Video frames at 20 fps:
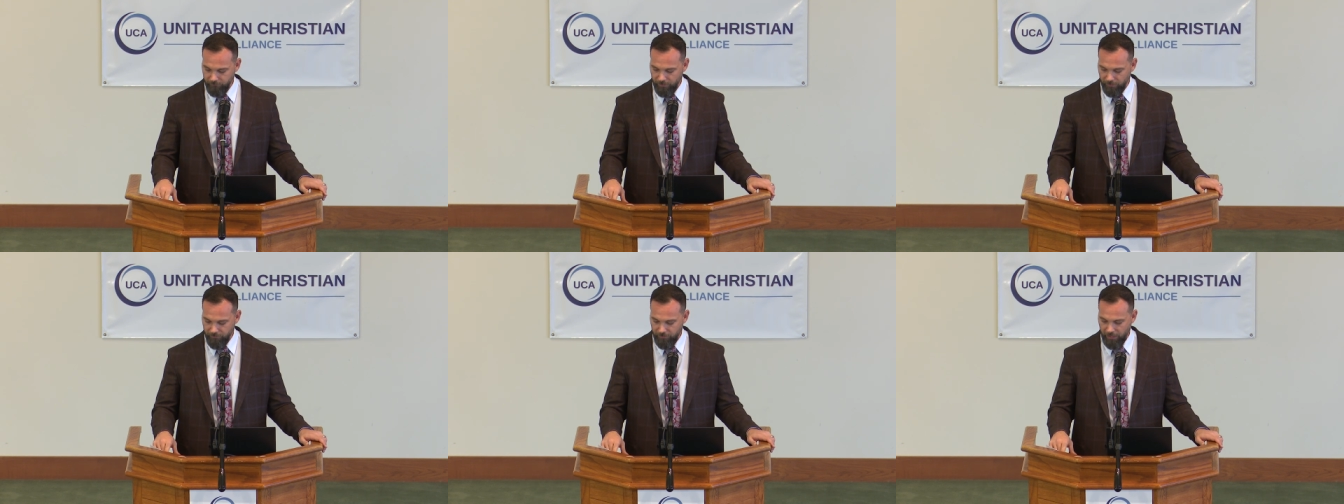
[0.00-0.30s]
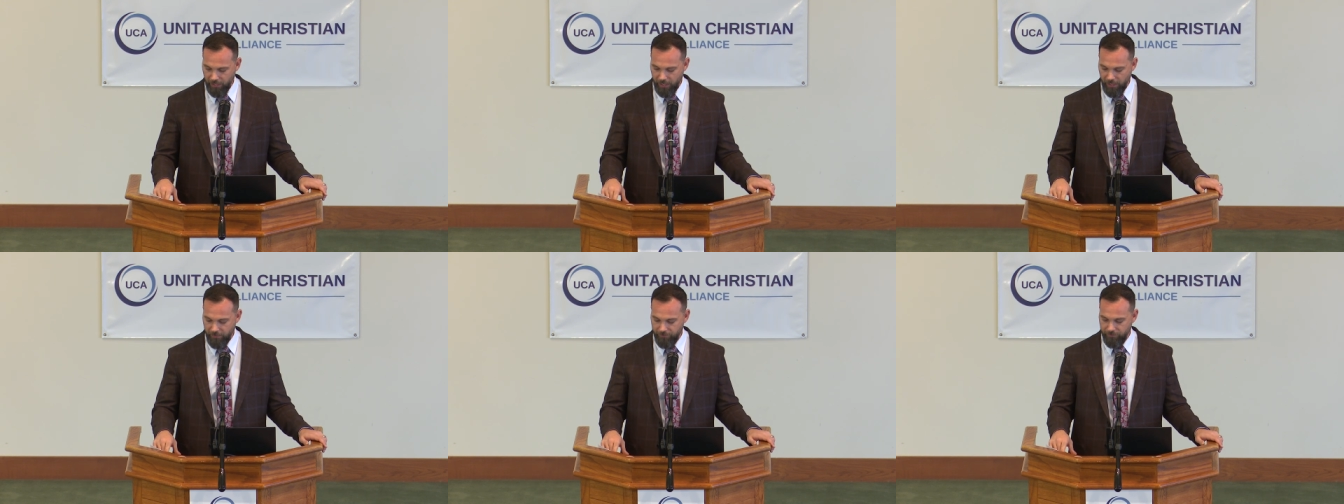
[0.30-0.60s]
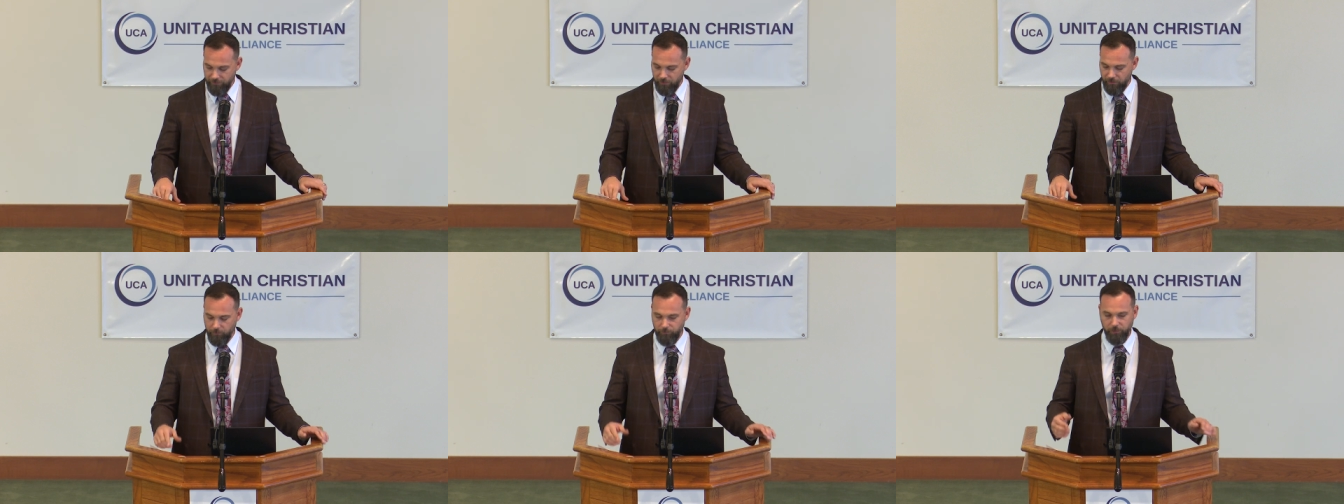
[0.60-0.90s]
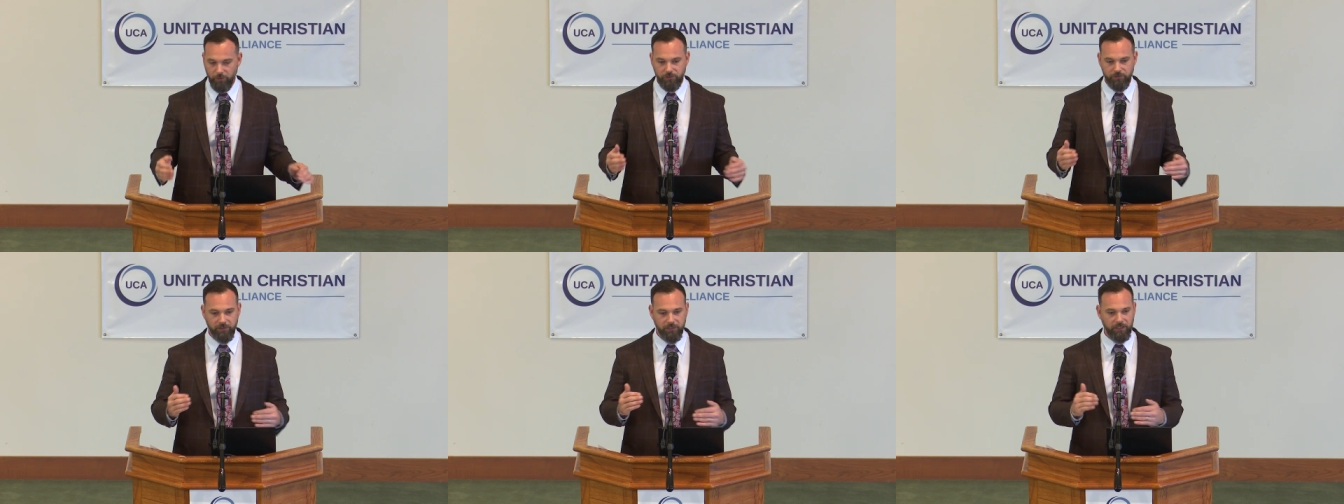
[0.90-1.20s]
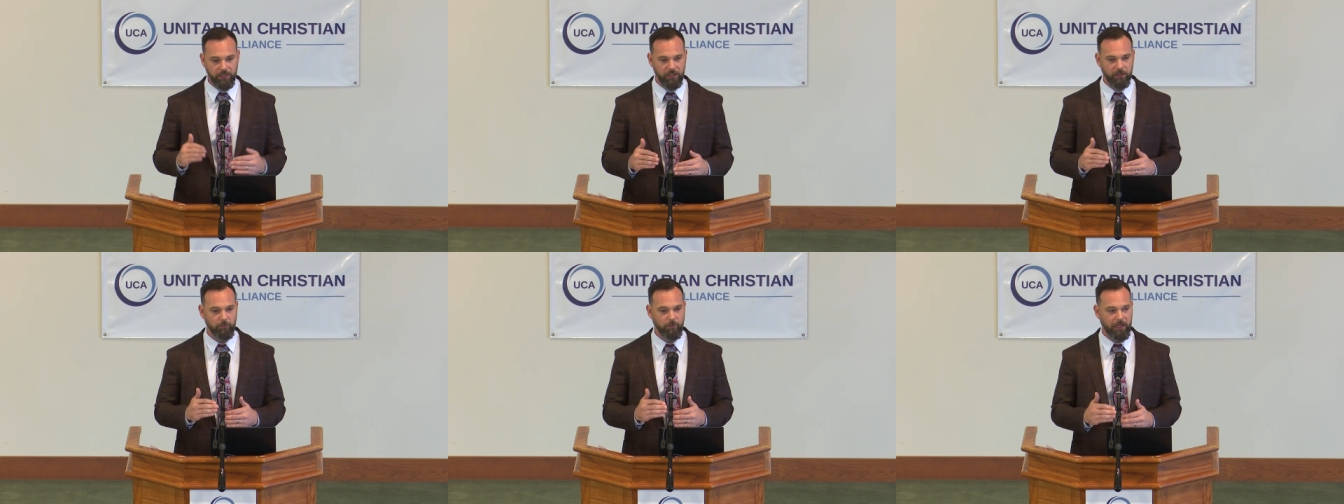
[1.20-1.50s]
they had the person
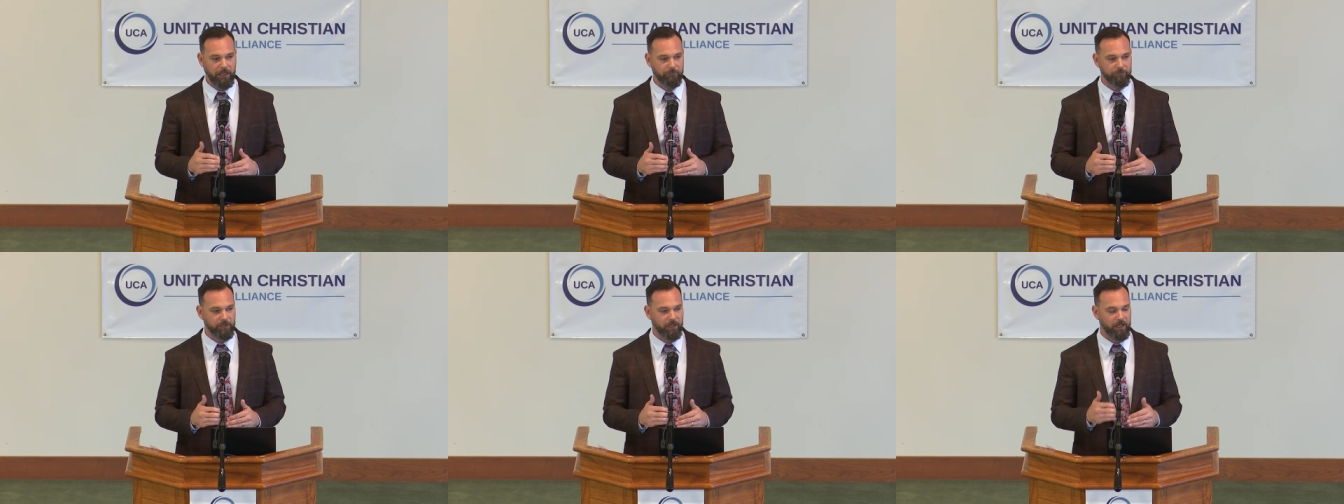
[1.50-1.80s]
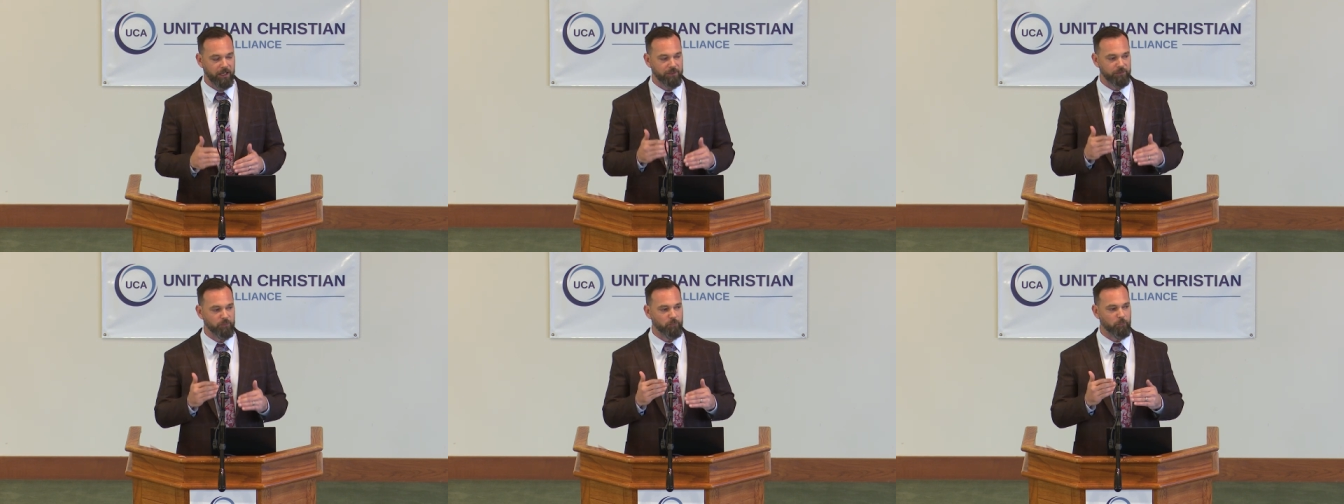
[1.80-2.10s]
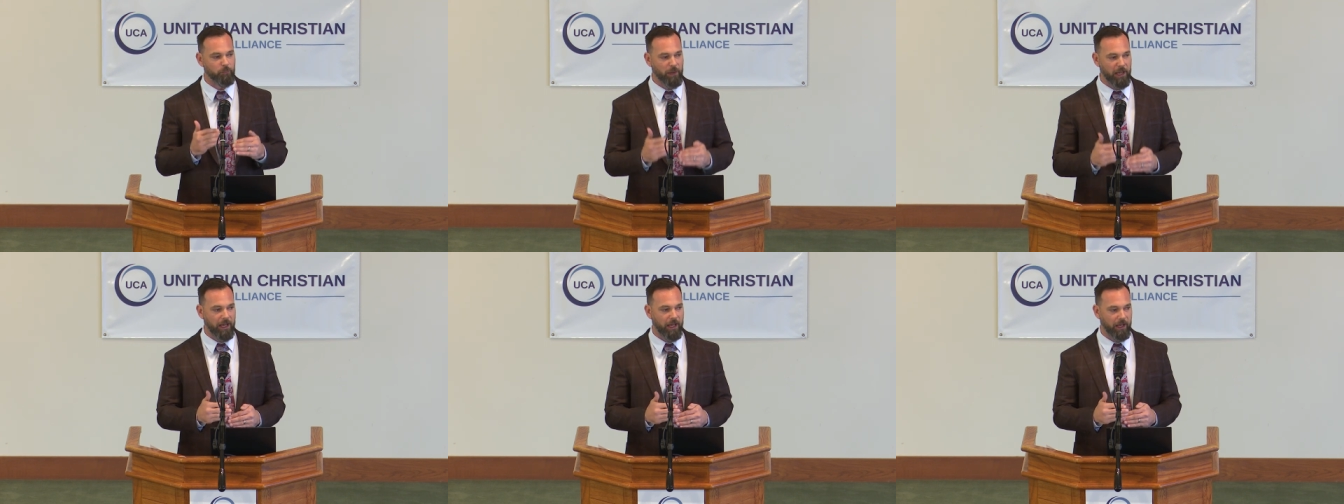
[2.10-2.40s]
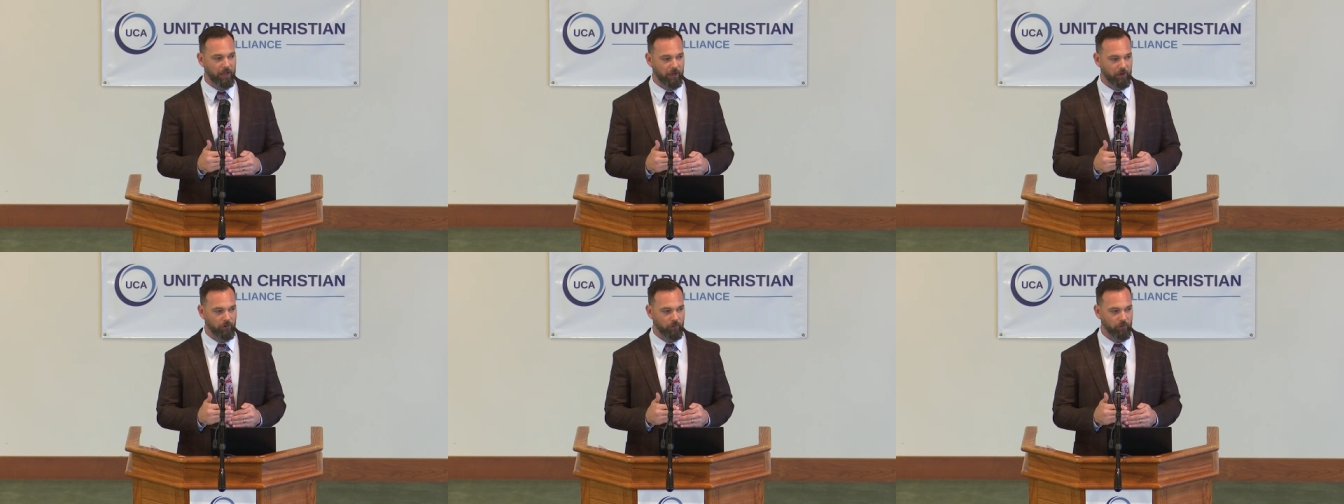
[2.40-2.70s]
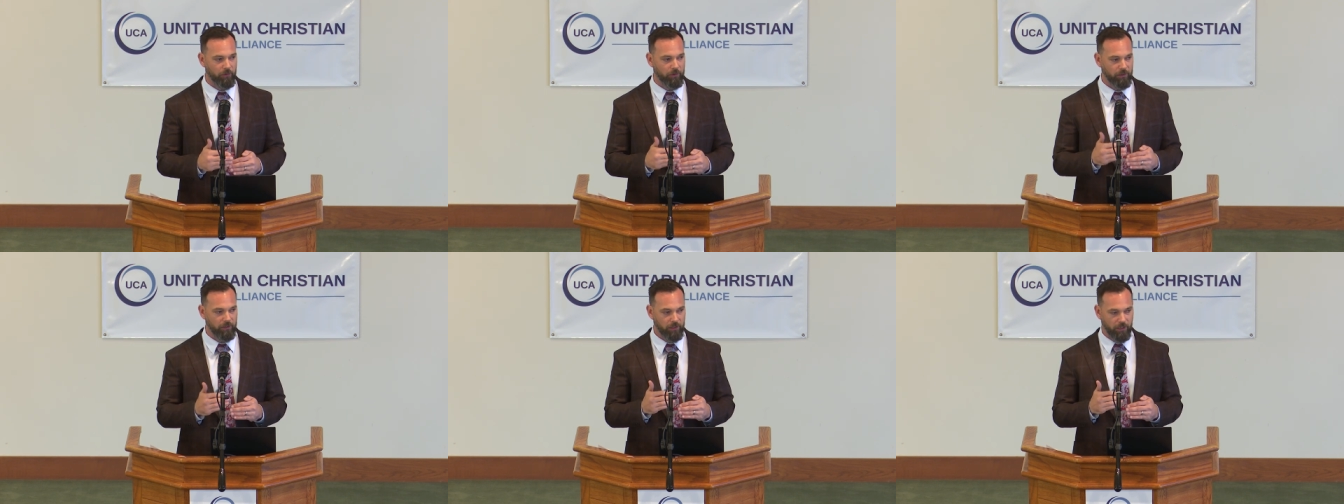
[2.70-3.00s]
getting baptized bow